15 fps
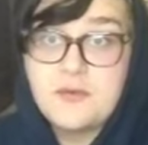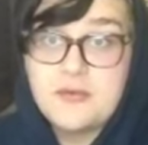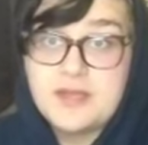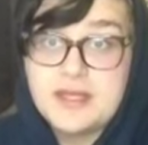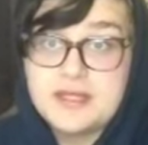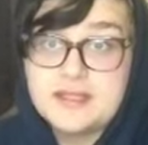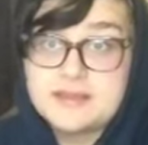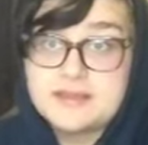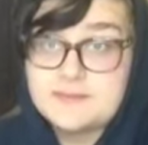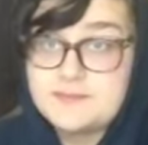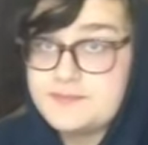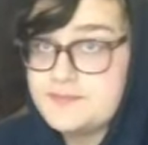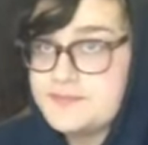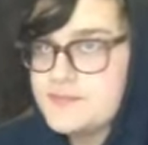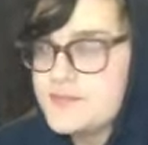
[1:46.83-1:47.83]
few things,
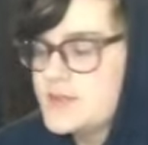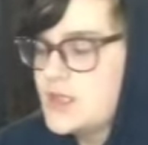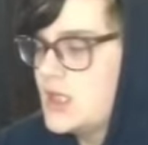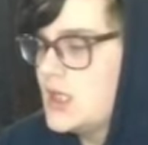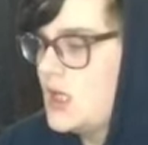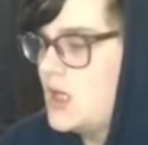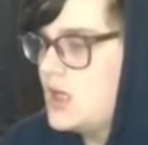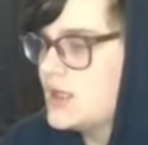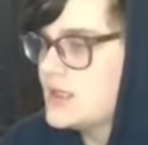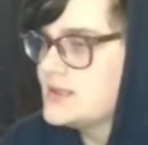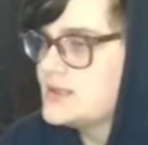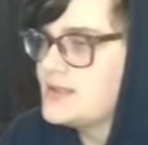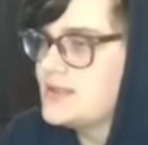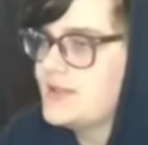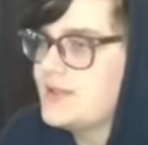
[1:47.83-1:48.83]

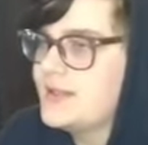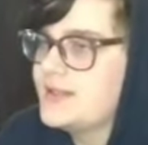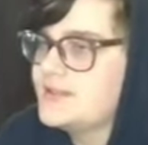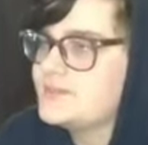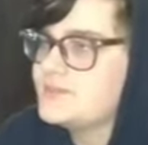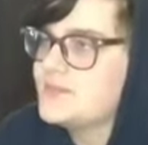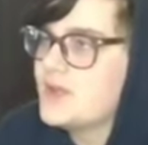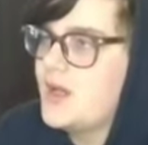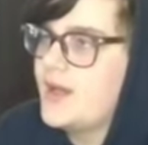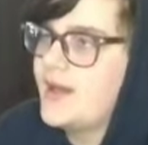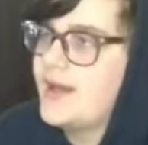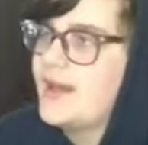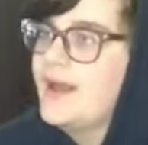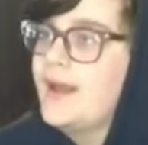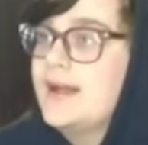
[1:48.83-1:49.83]
considering
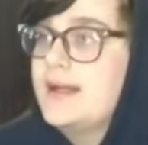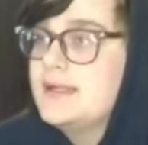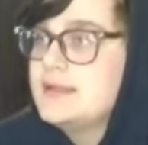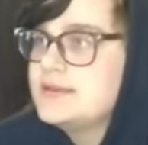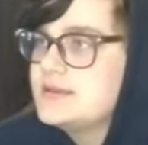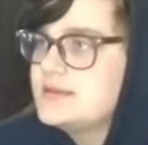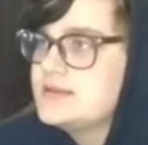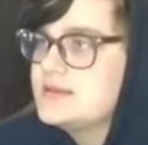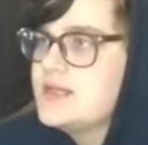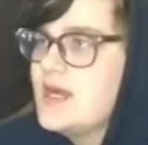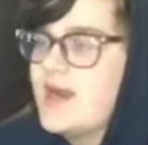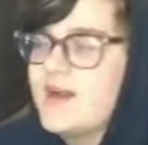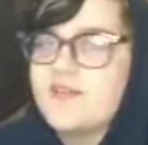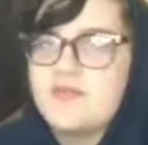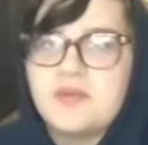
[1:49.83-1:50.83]
I
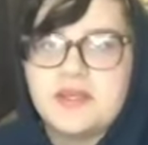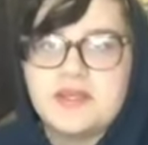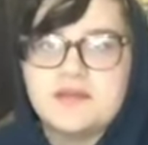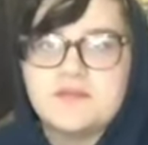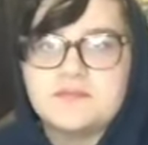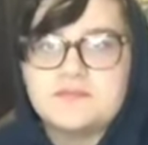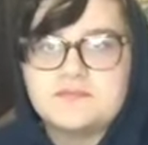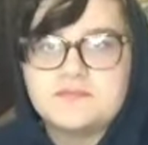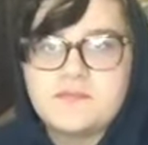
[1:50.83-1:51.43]
have been